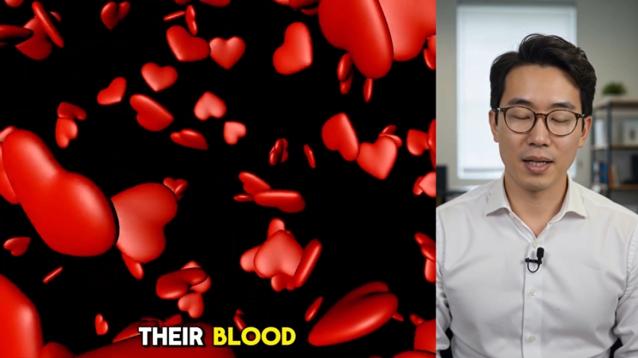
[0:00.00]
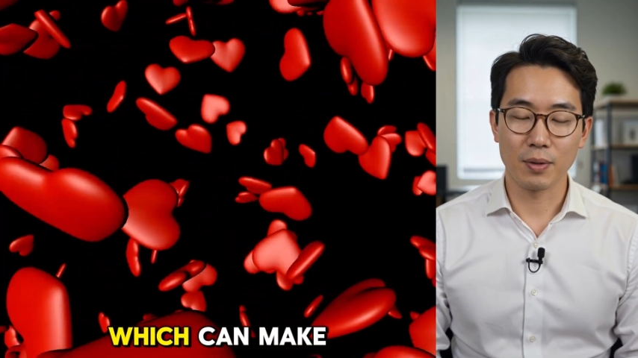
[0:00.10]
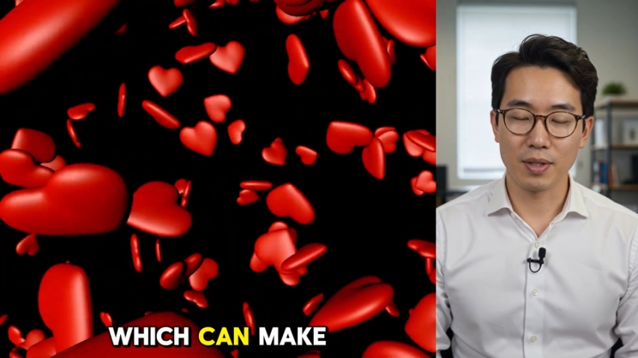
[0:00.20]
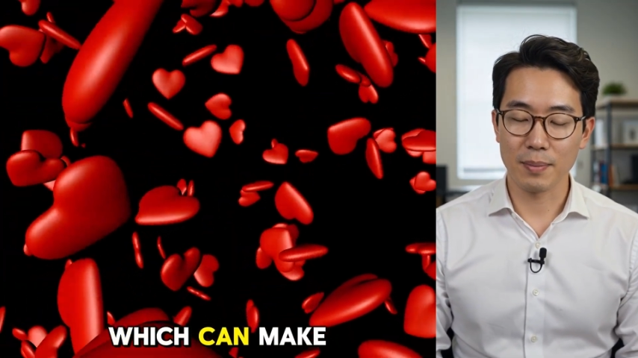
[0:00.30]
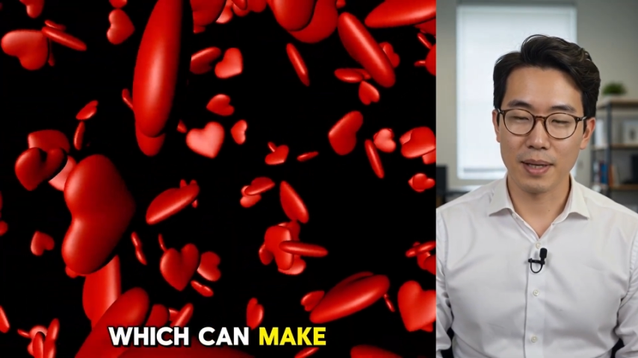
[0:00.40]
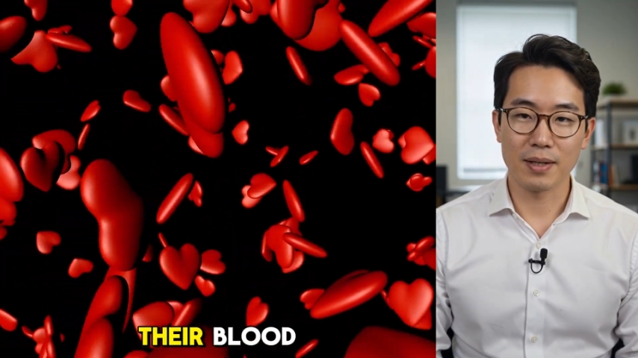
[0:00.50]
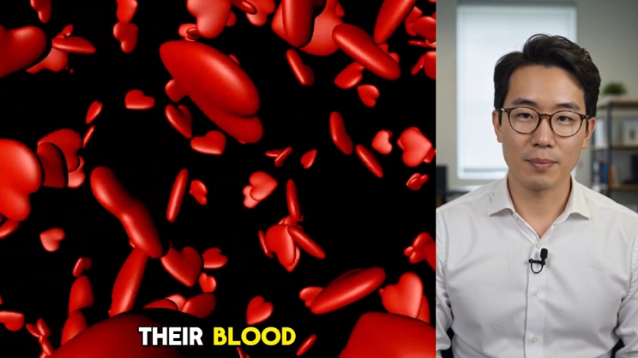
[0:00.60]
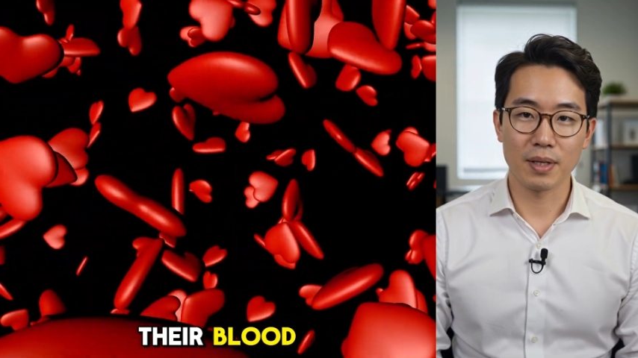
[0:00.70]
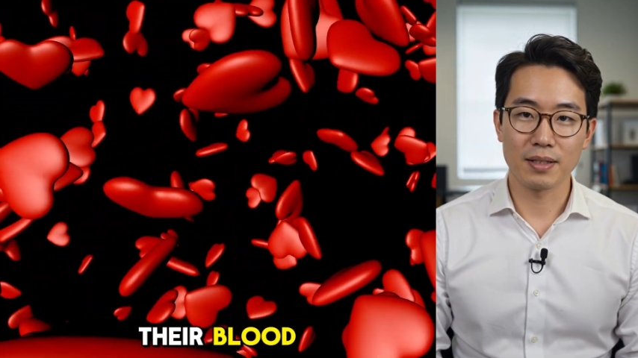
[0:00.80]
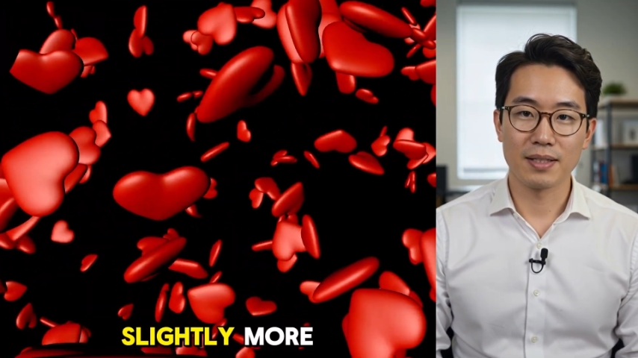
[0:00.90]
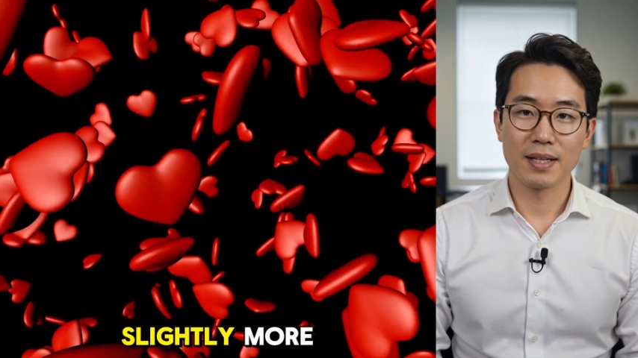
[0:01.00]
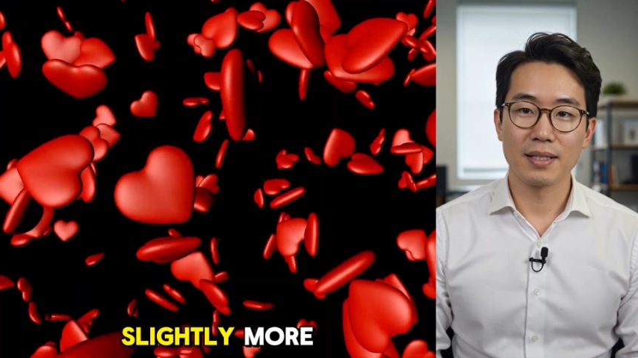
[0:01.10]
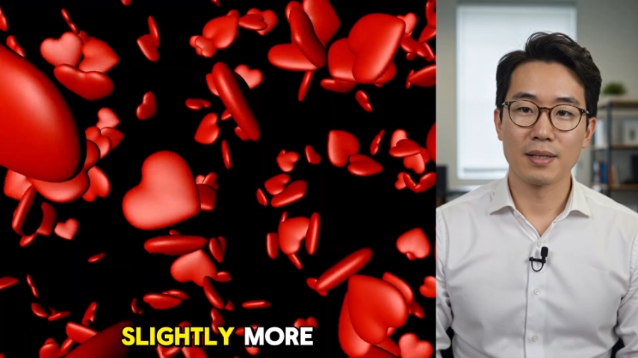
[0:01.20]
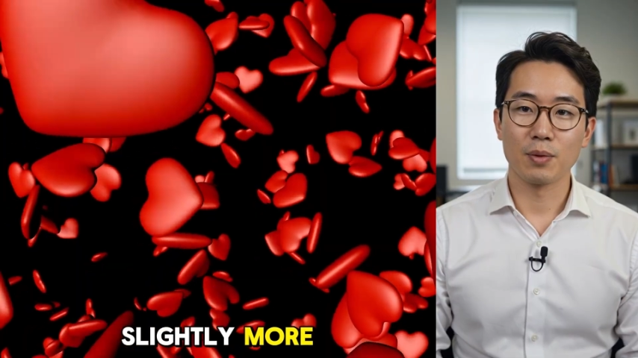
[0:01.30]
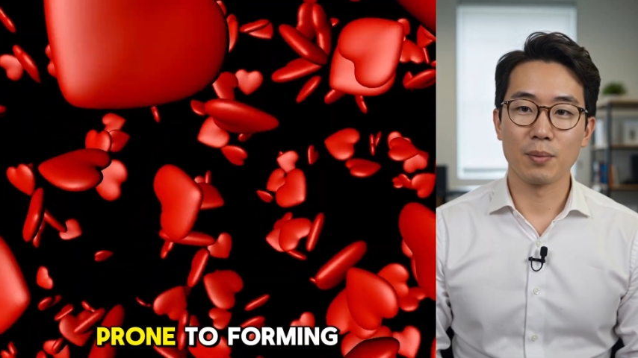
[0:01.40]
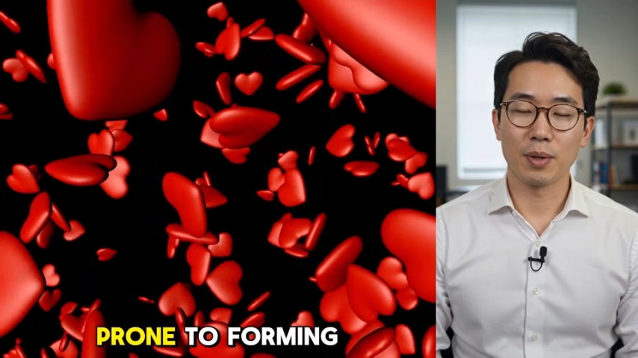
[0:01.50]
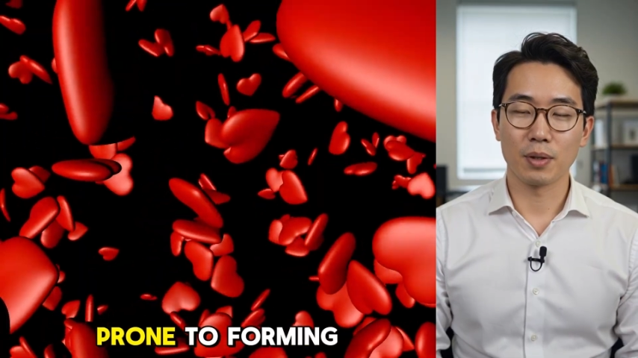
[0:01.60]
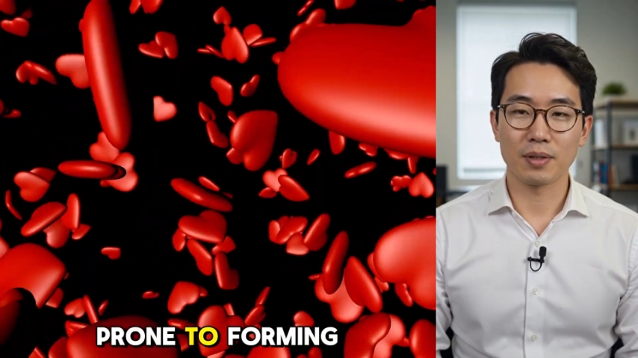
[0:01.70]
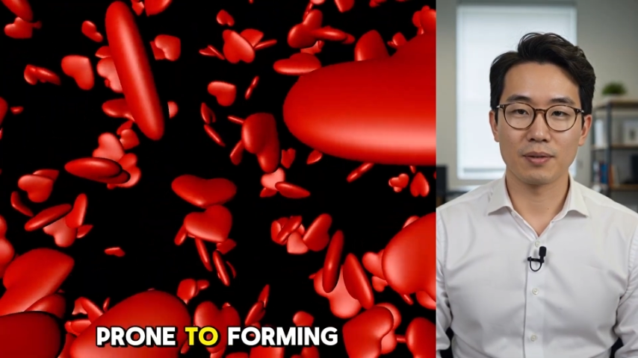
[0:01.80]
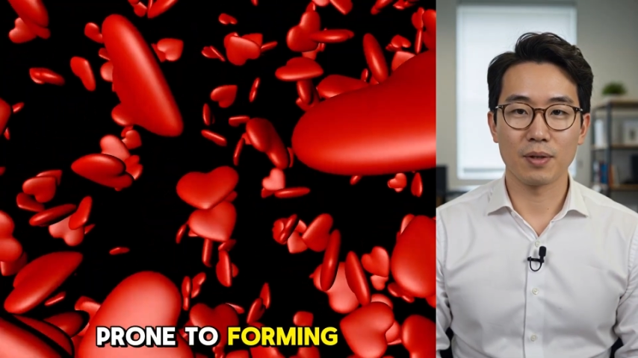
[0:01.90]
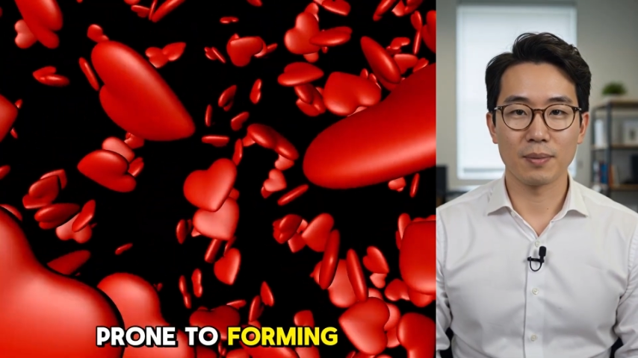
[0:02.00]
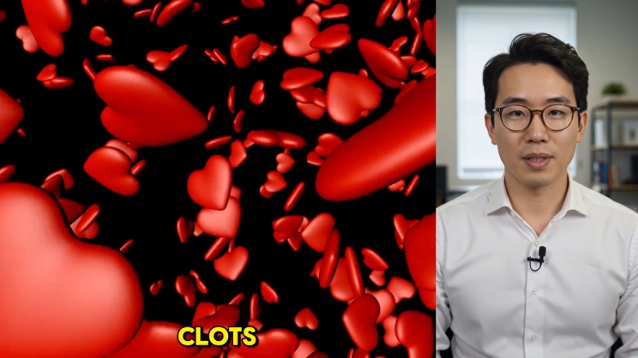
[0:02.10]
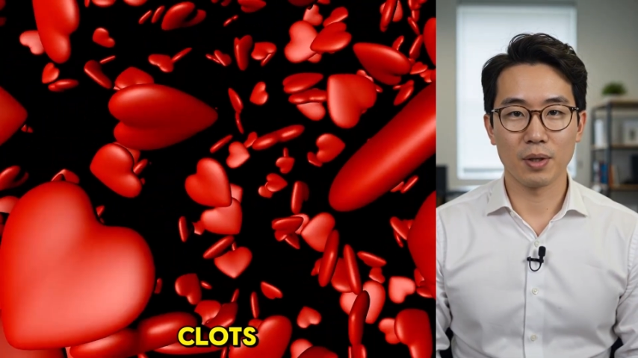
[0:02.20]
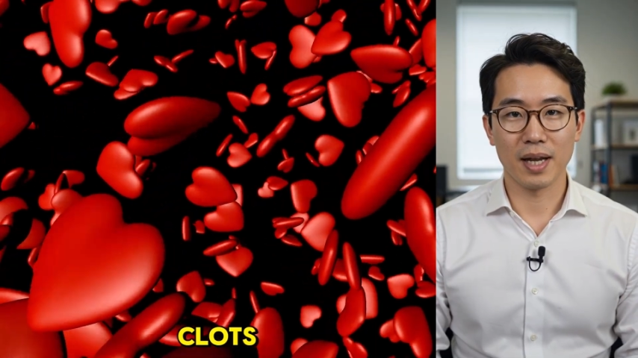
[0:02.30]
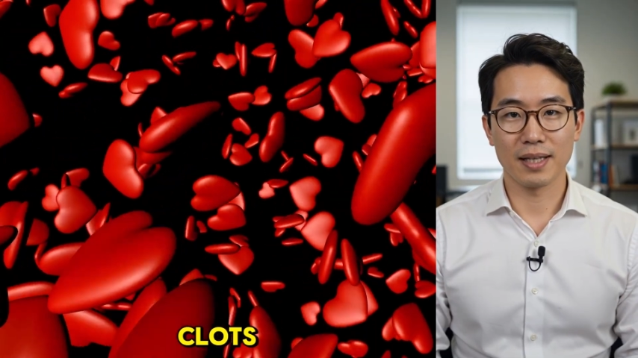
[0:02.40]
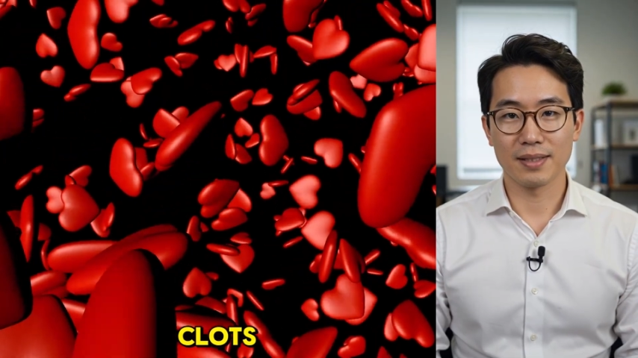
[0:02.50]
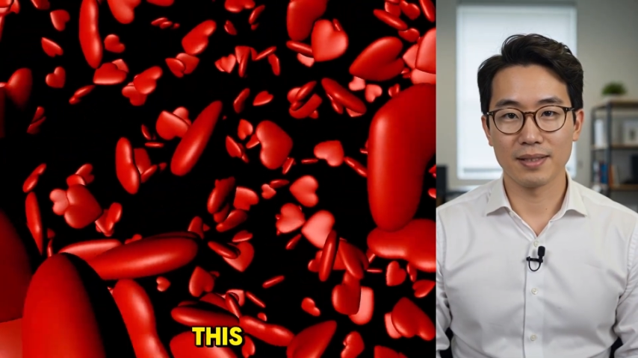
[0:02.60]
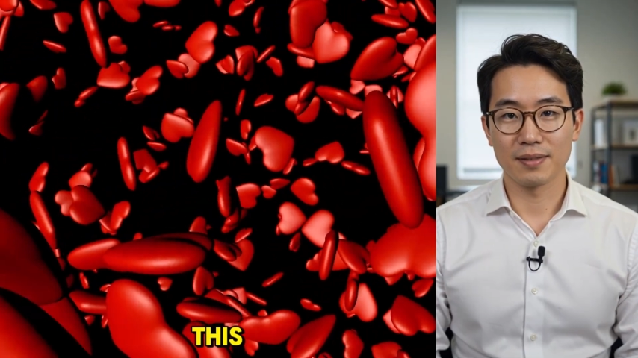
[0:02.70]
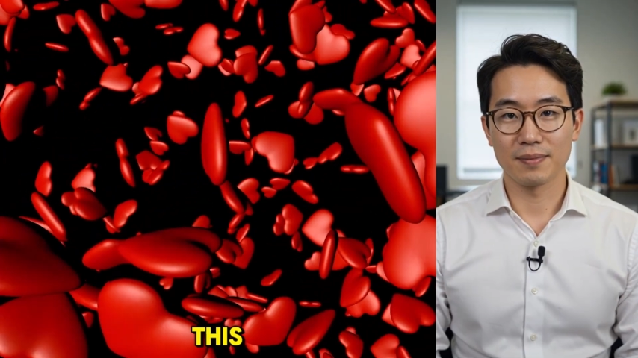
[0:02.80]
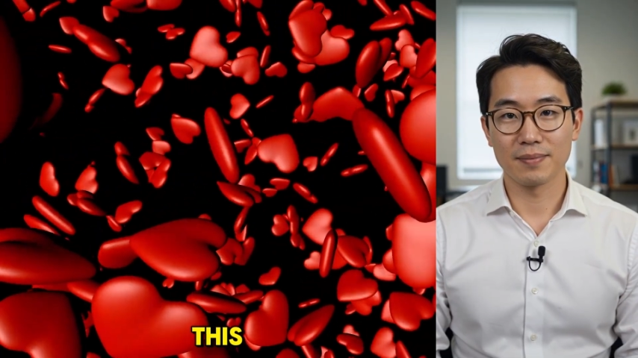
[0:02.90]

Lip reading: which can make their blood slightly more prone to forming clots.